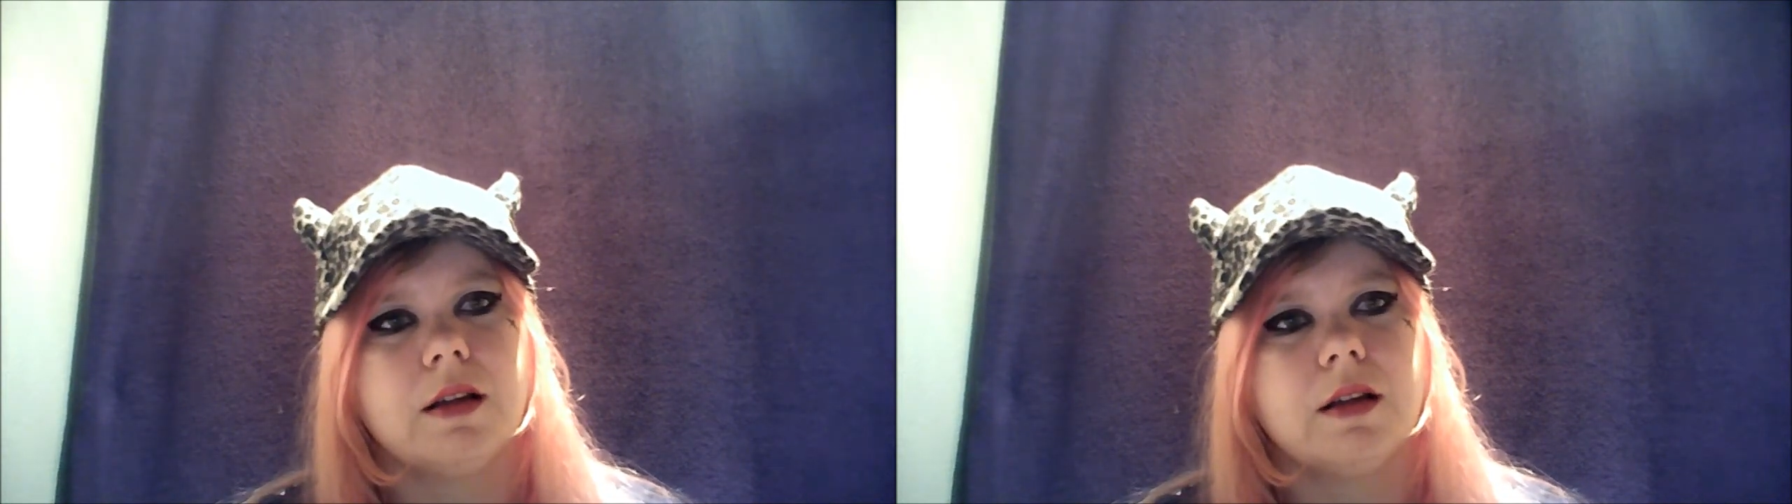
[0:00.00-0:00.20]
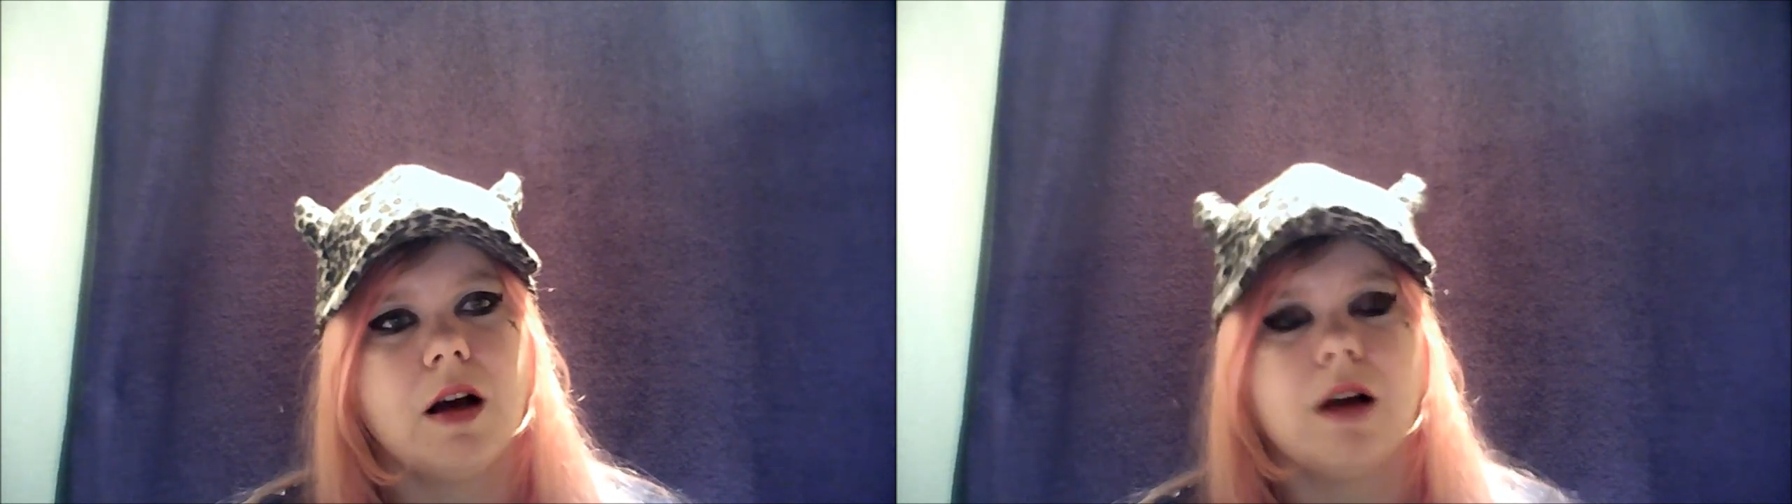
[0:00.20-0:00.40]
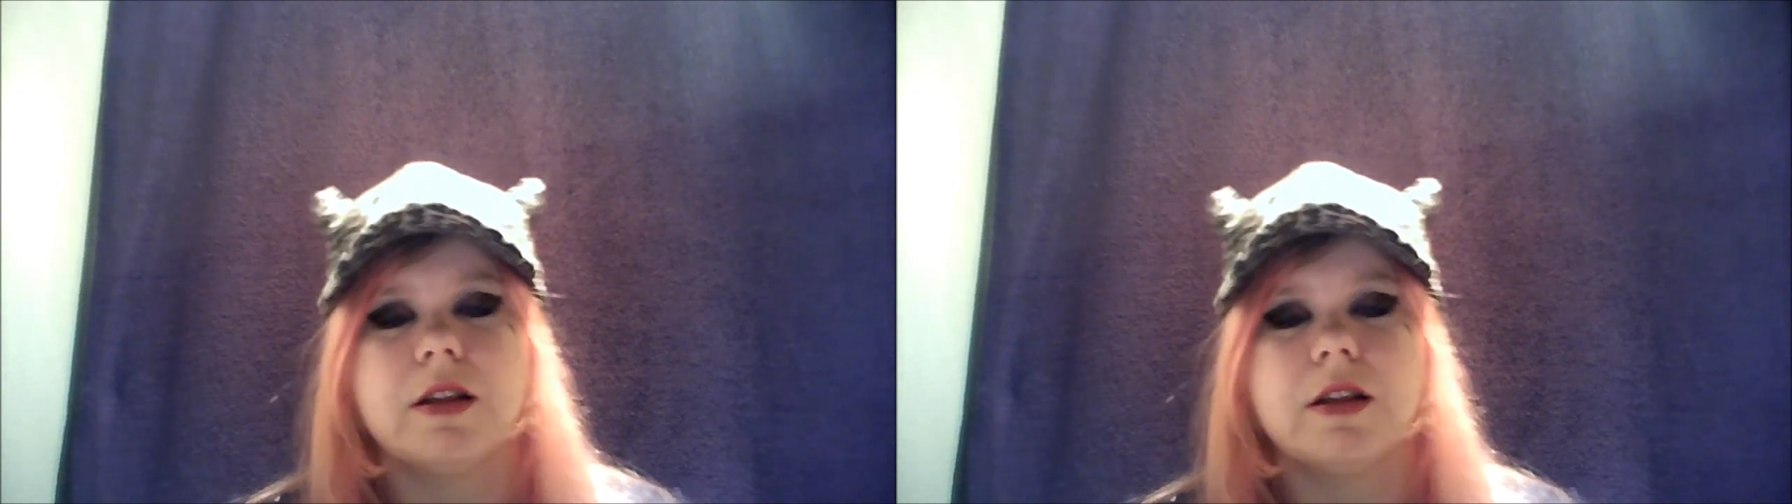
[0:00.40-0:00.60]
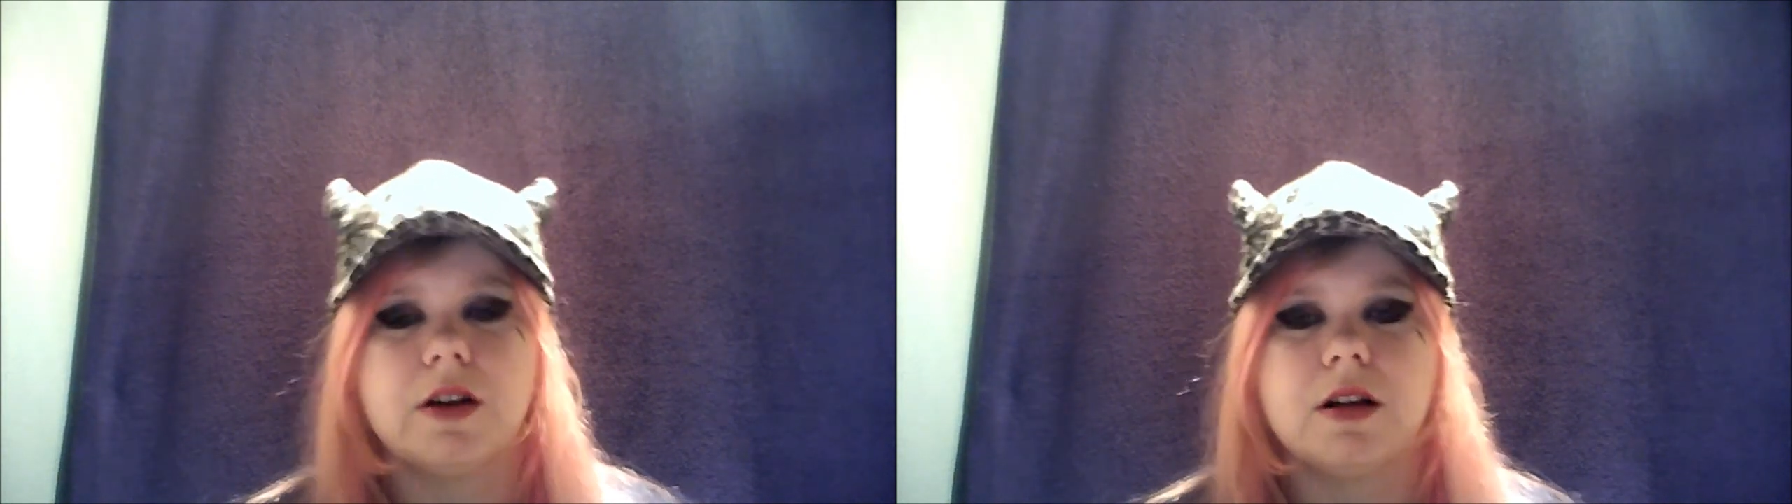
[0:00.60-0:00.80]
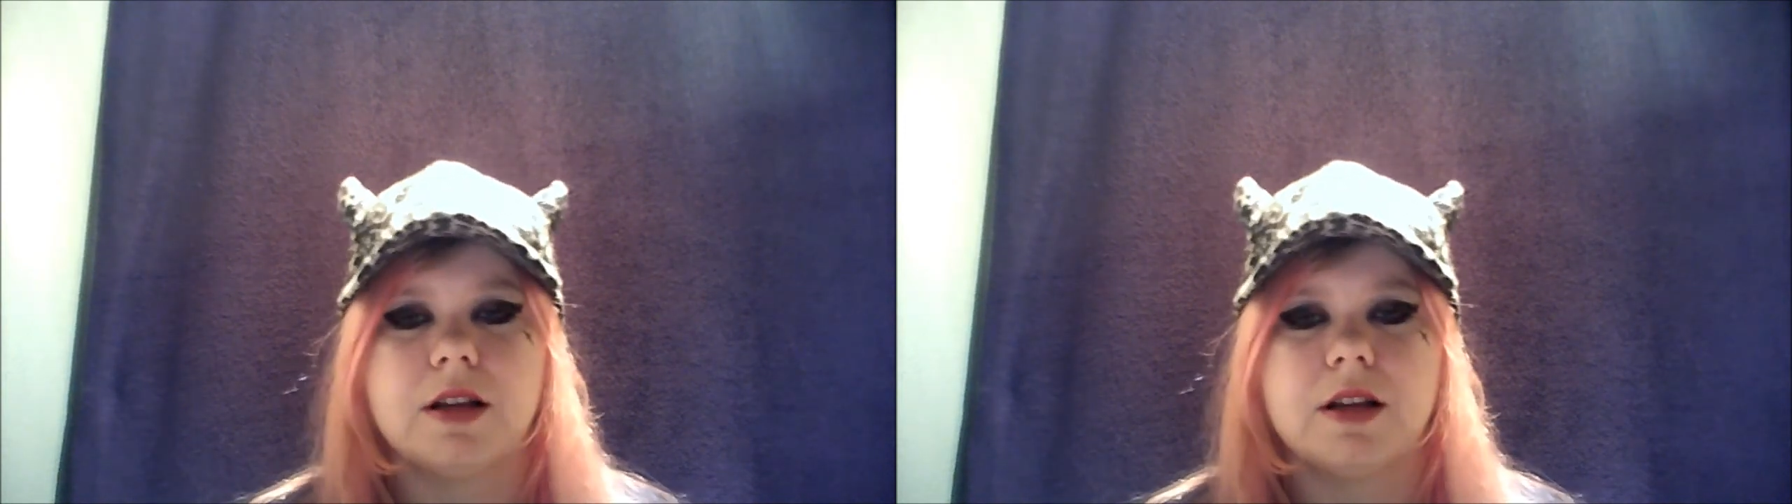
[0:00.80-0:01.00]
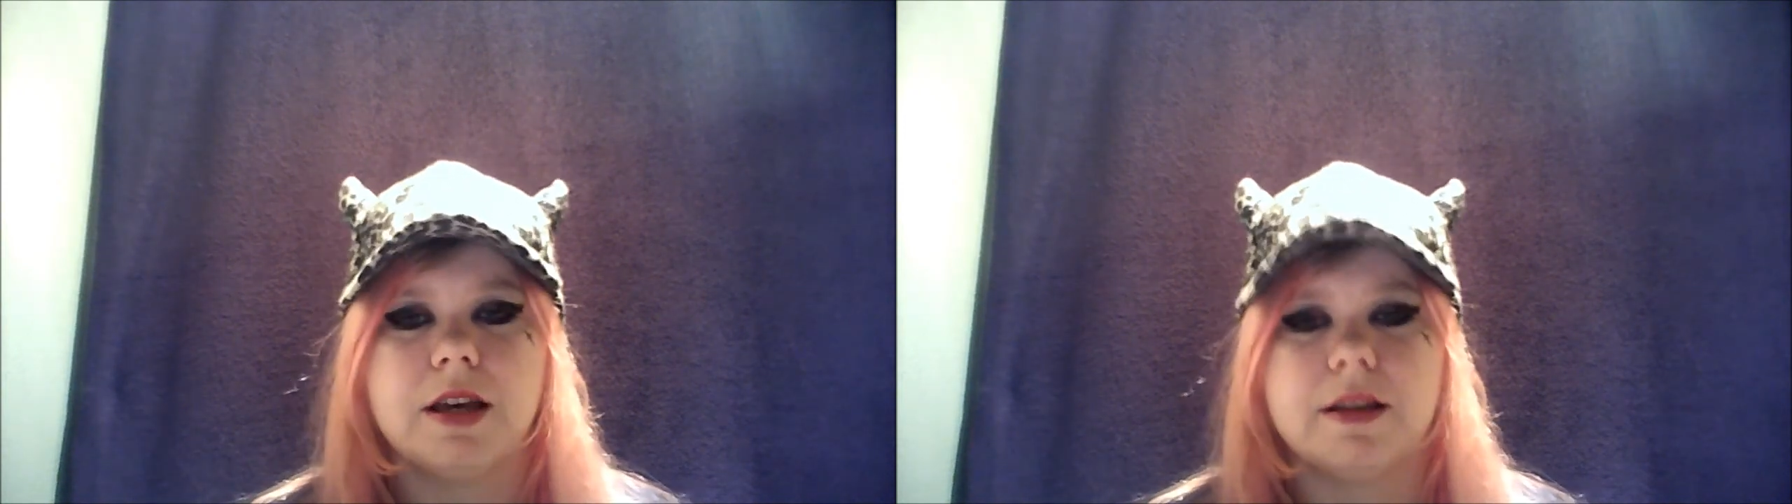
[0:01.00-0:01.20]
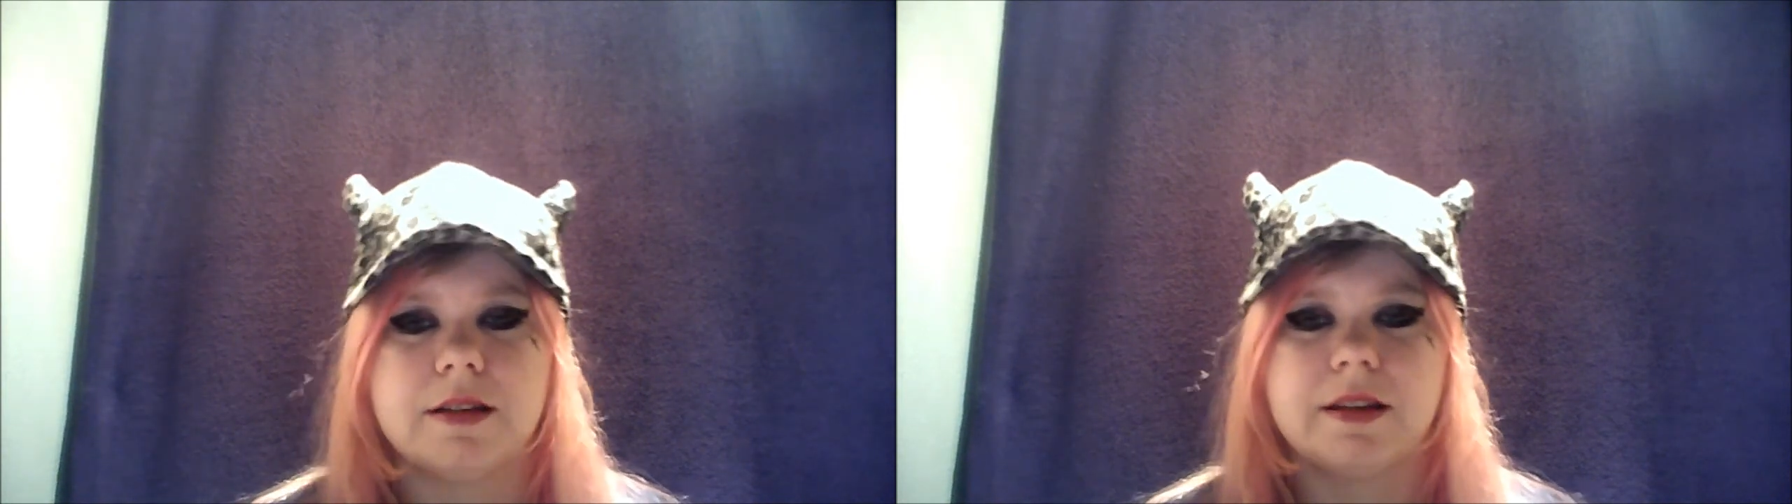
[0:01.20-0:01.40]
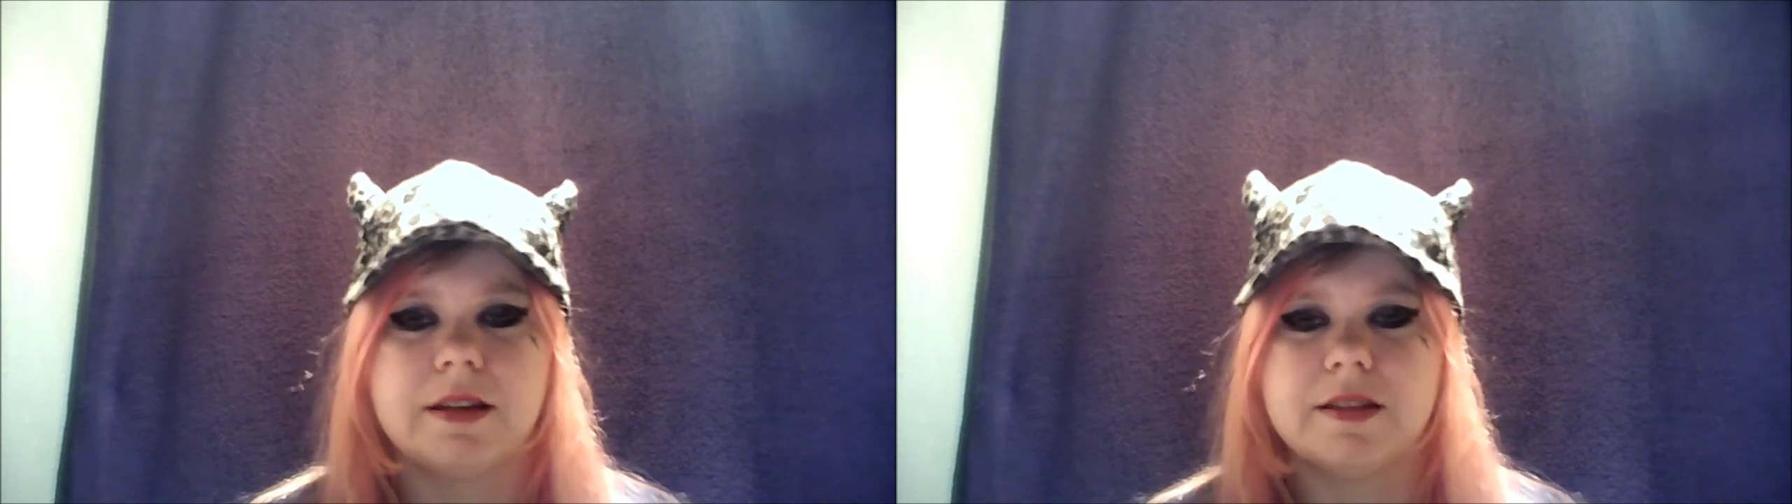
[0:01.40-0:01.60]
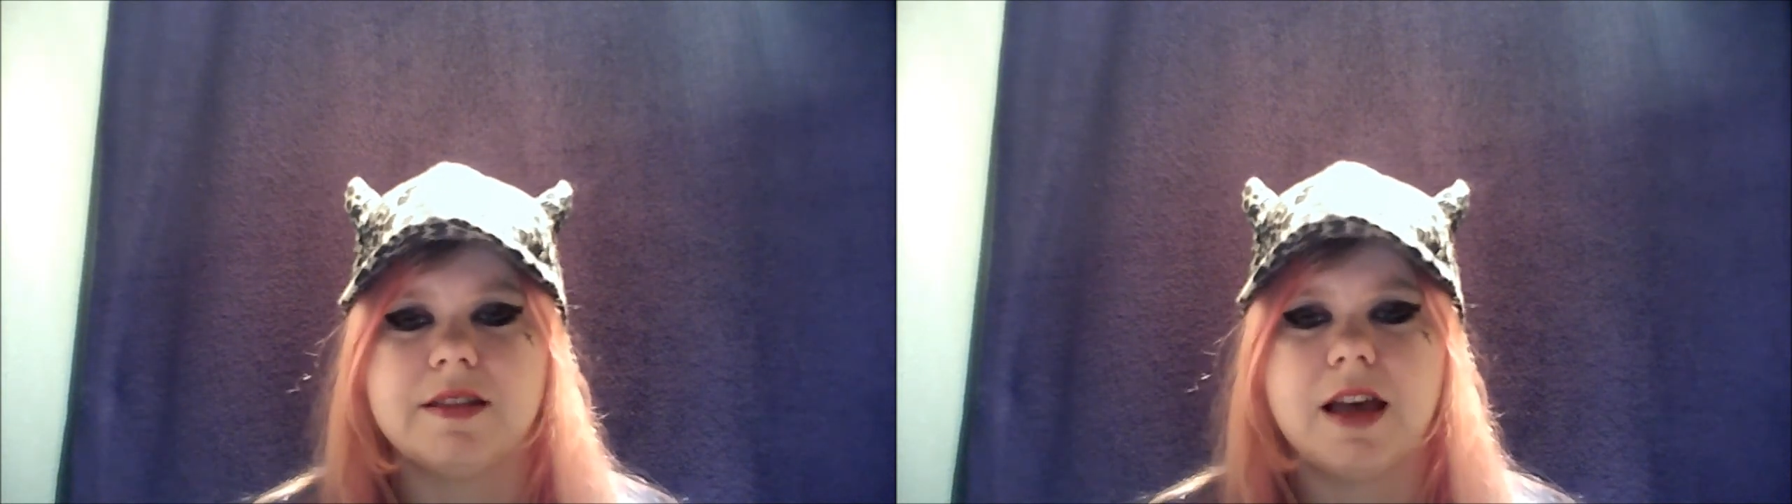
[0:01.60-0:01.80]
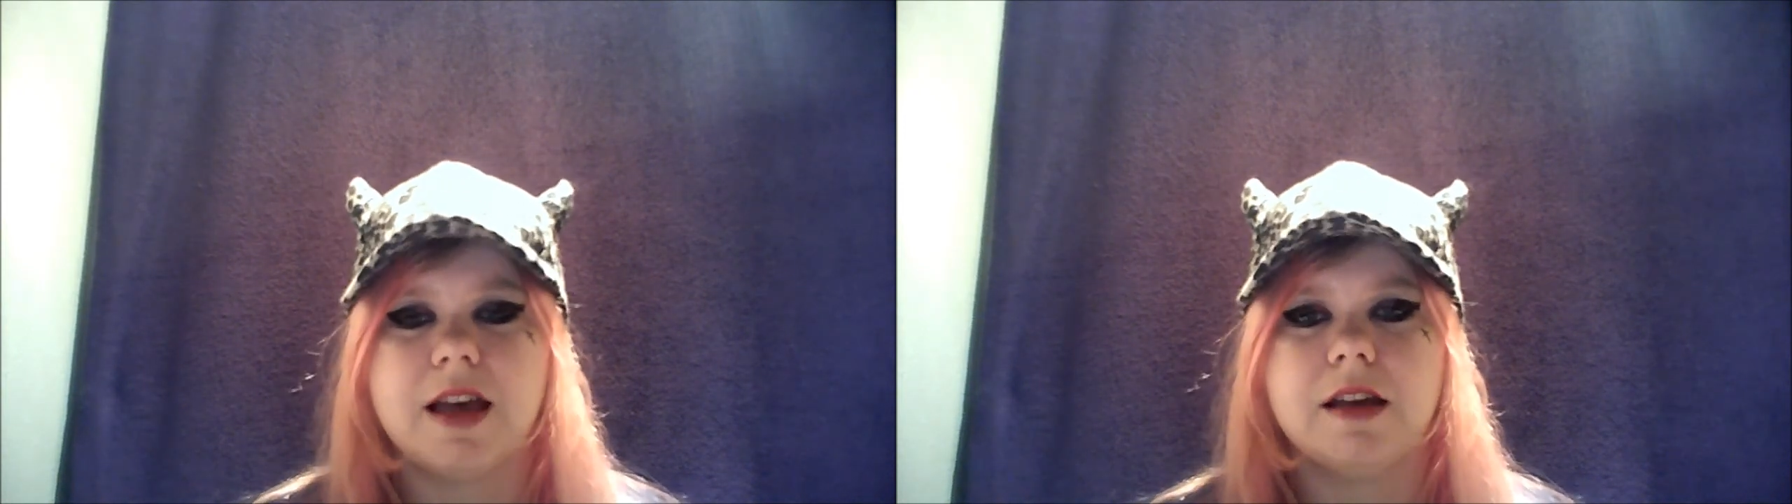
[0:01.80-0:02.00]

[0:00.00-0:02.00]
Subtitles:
all in all, as I said,